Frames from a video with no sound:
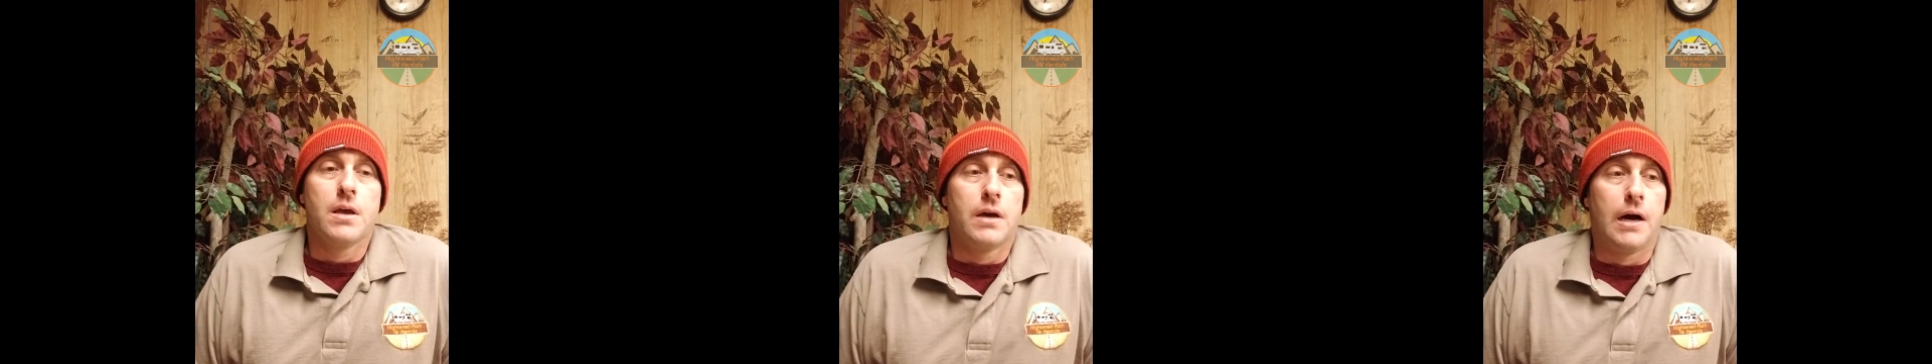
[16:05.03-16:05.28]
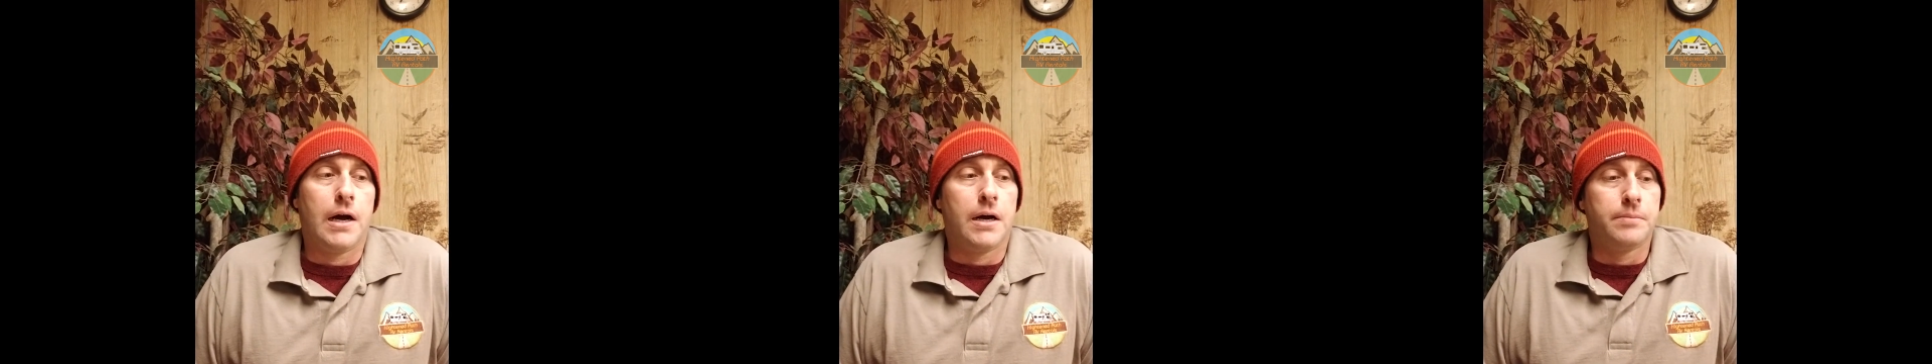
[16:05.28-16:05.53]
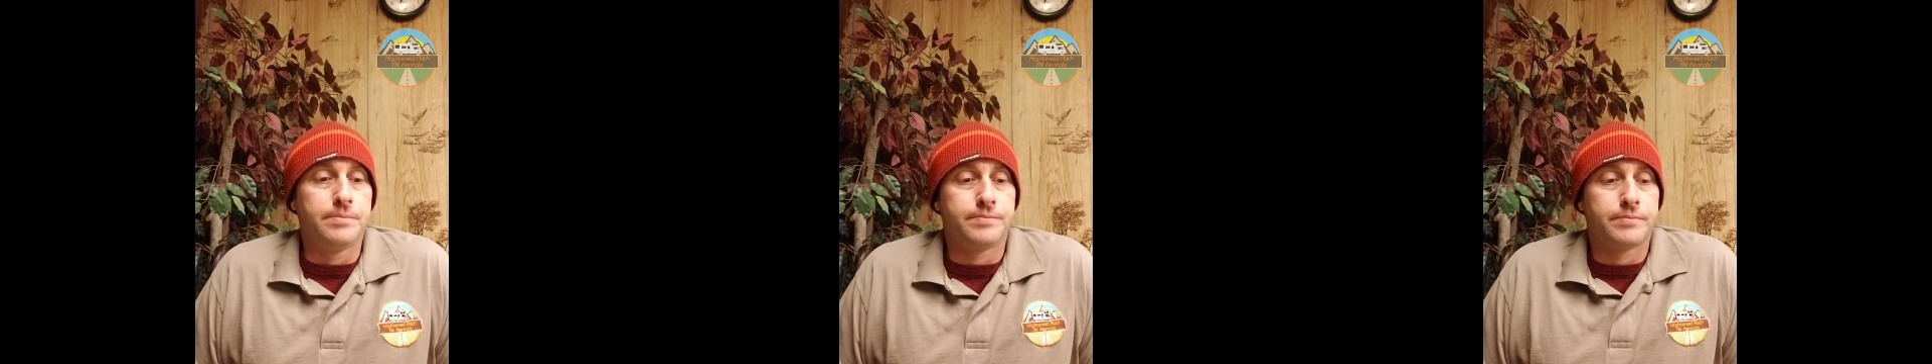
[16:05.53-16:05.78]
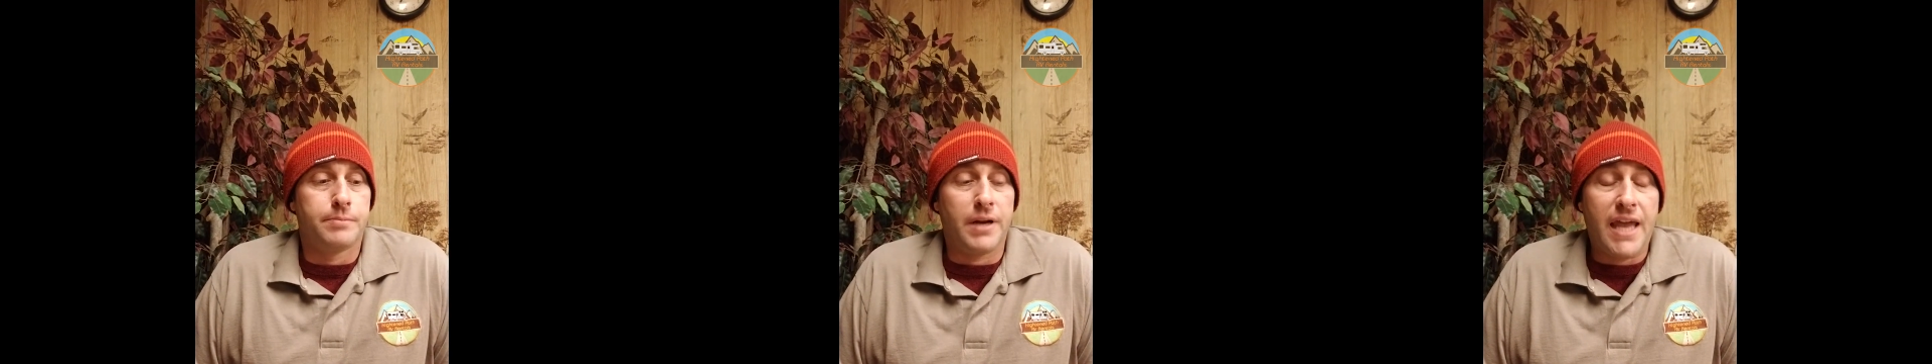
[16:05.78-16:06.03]

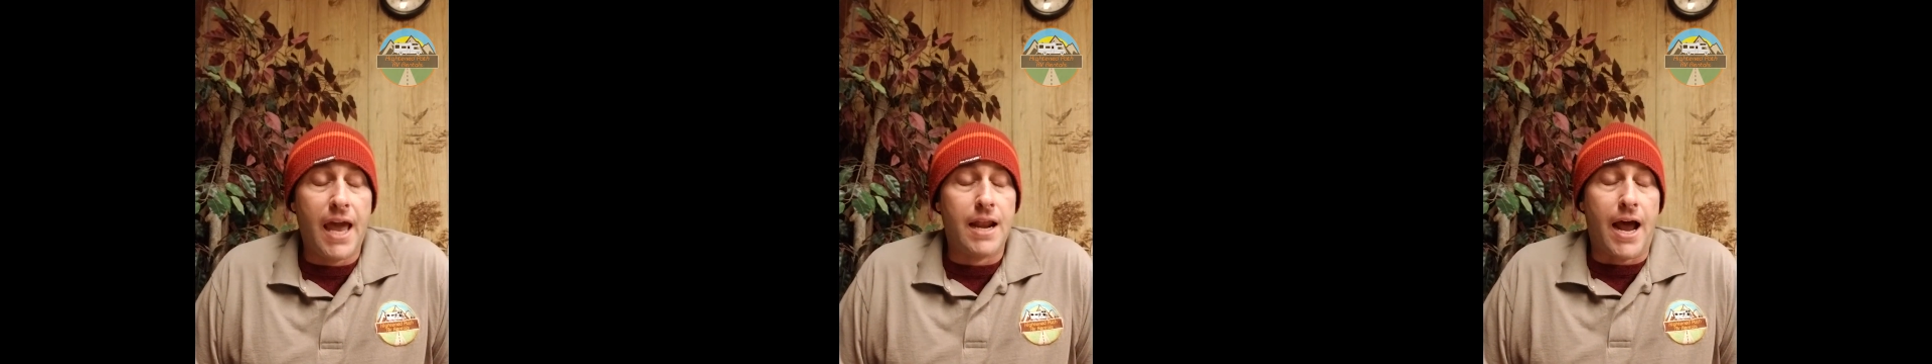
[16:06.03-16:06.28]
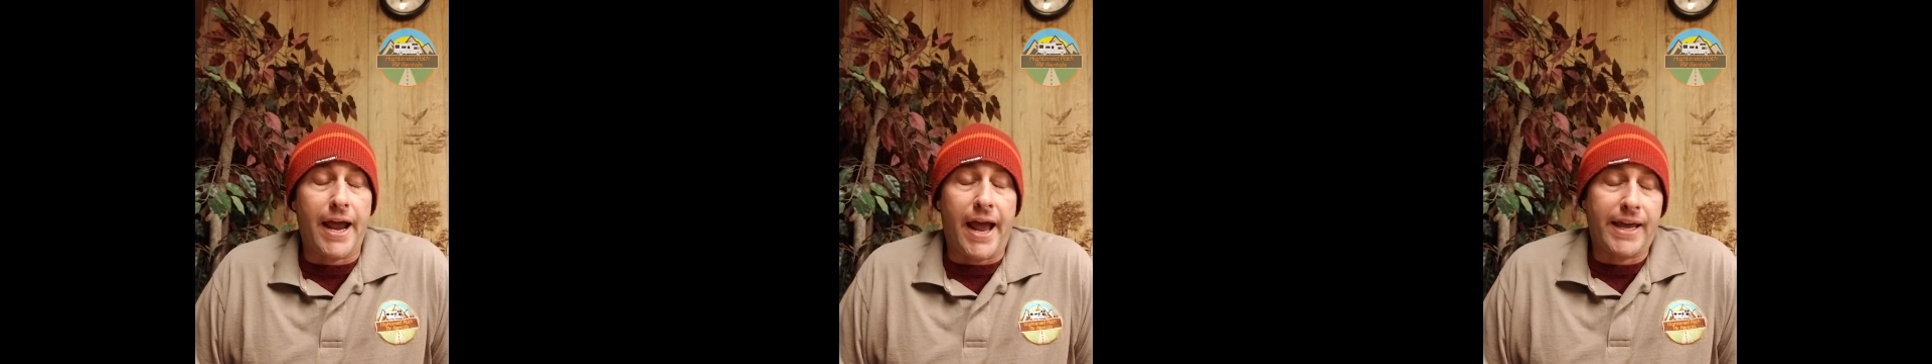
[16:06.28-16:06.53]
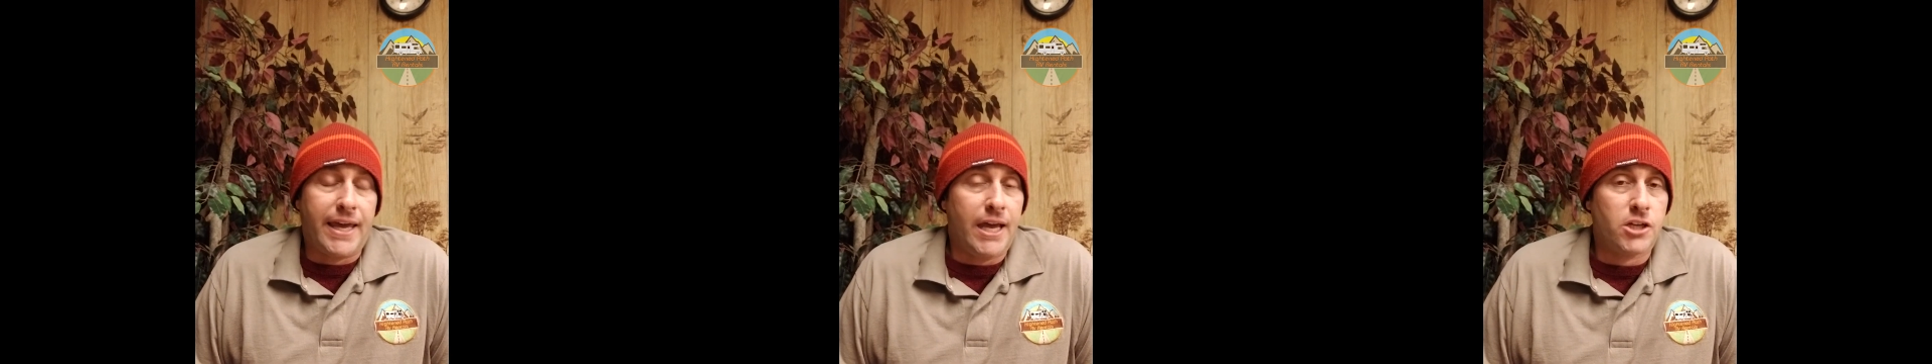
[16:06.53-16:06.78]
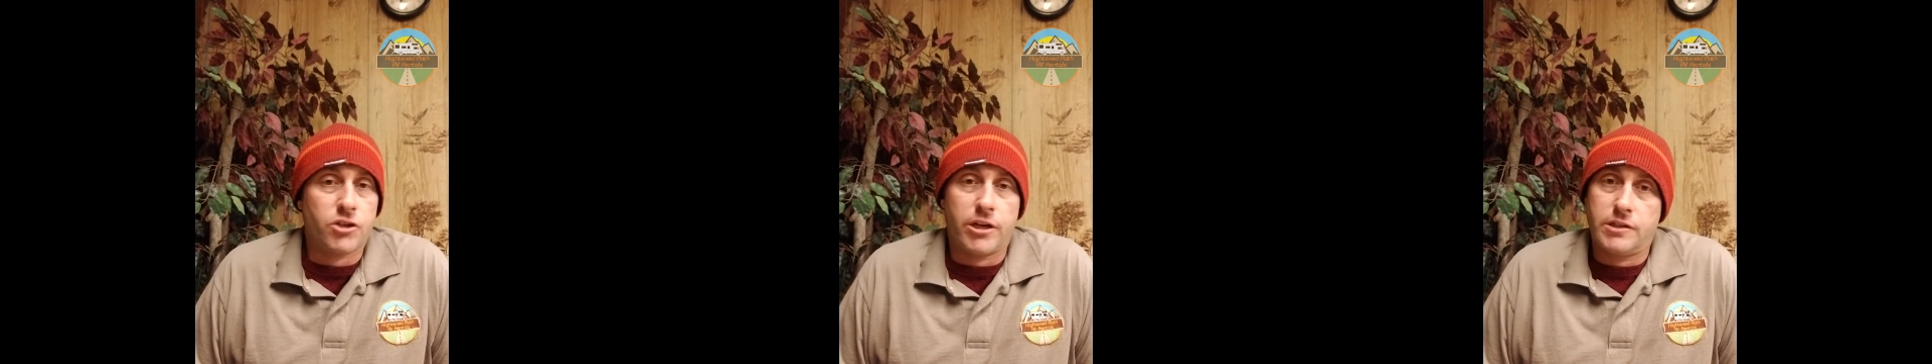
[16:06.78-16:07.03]
But again, I
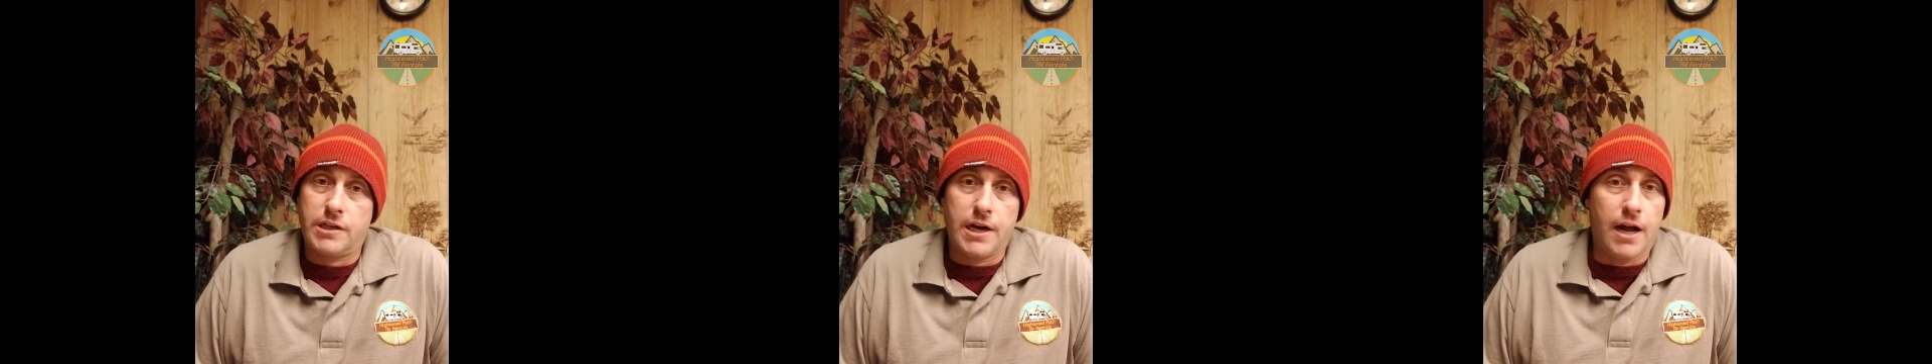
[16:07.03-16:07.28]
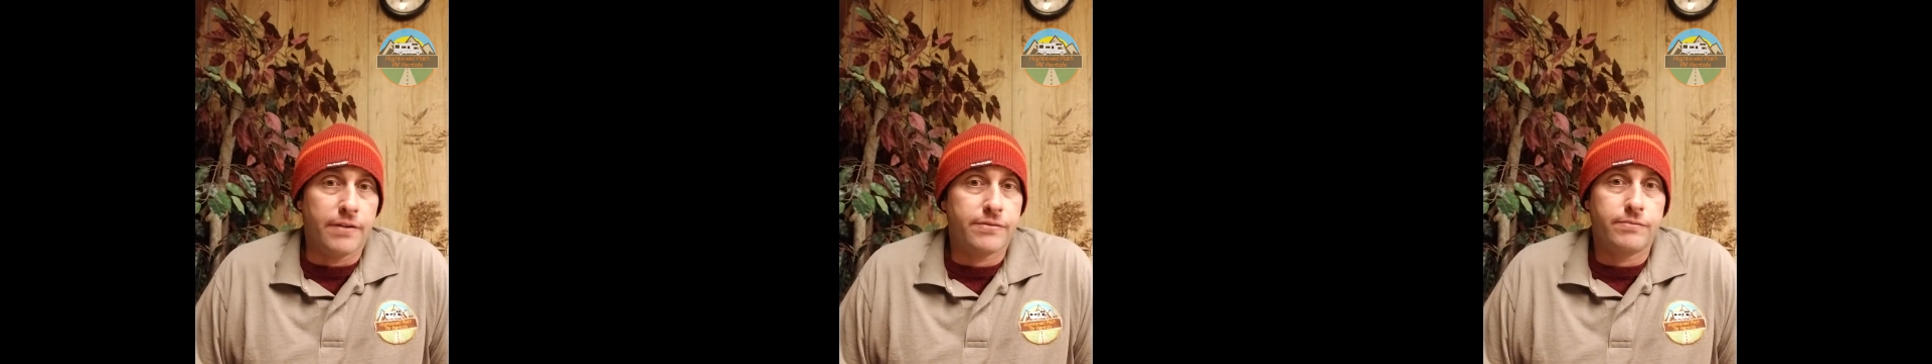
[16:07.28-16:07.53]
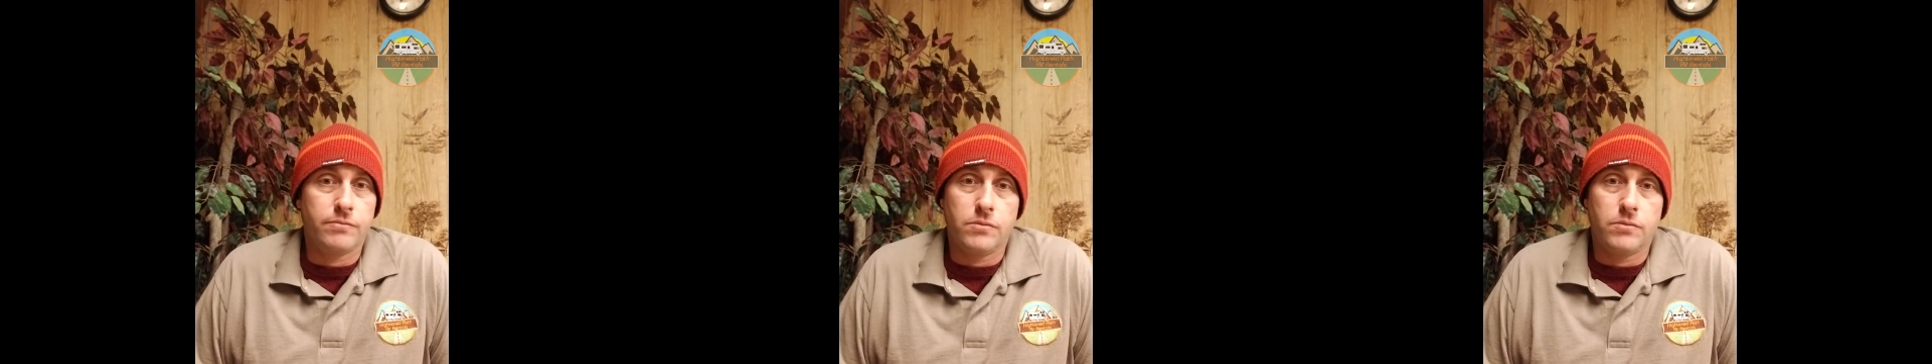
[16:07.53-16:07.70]
can't stress it enough.